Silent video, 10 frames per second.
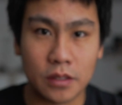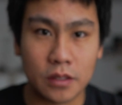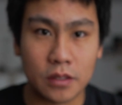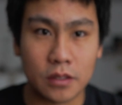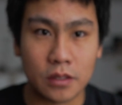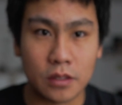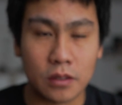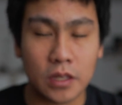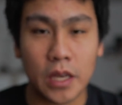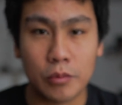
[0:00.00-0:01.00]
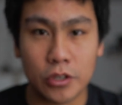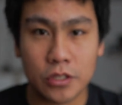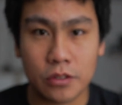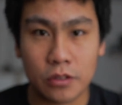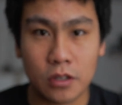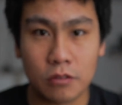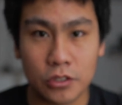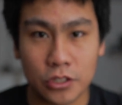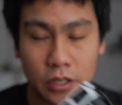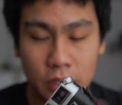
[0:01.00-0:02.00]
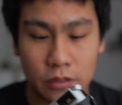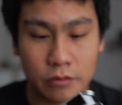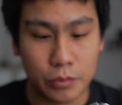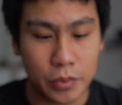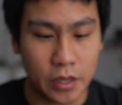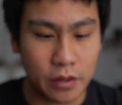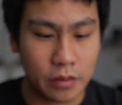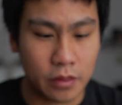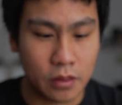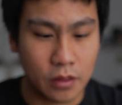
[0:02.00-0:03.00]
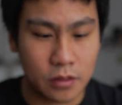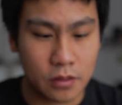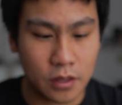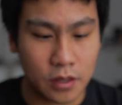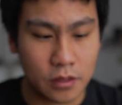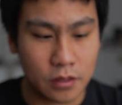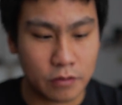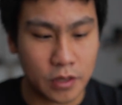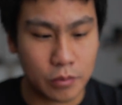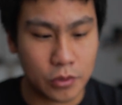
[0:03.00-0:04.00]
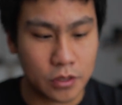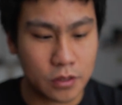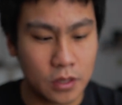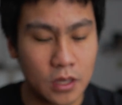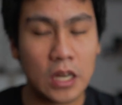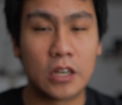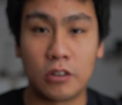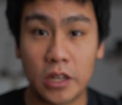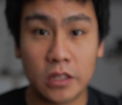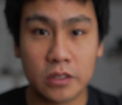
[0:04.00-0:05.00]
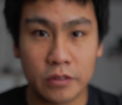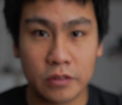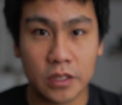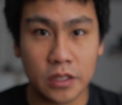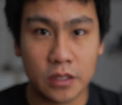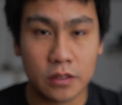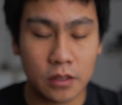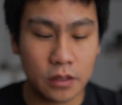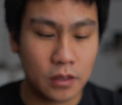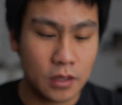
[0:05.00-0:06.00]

and a camera store which can repair this kind of cameras relatively easy,